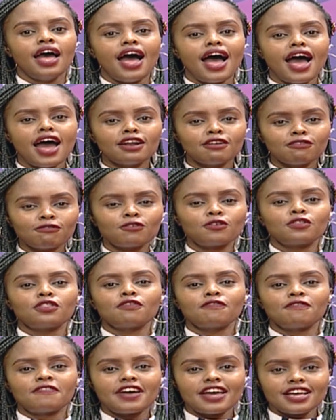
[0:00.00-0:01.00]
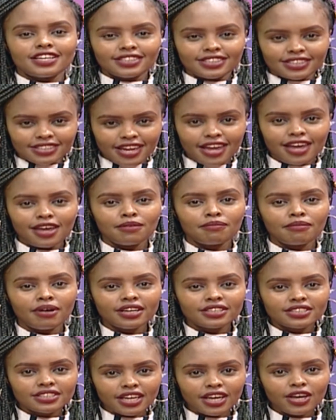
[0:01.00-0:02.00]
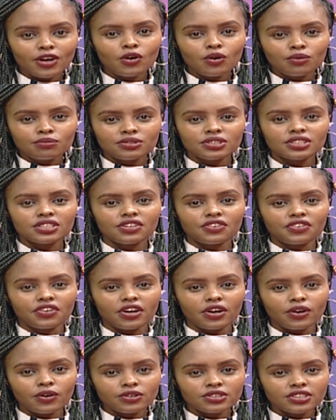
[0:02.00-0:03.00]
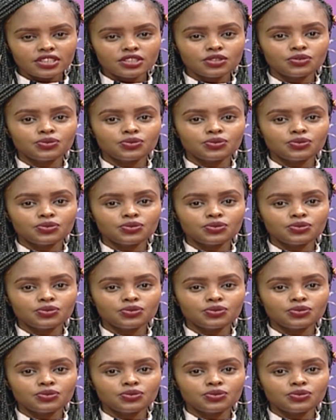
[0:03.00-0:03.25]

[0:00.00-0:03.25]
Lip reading: And for the first time, at ECHOMziki Reloaded,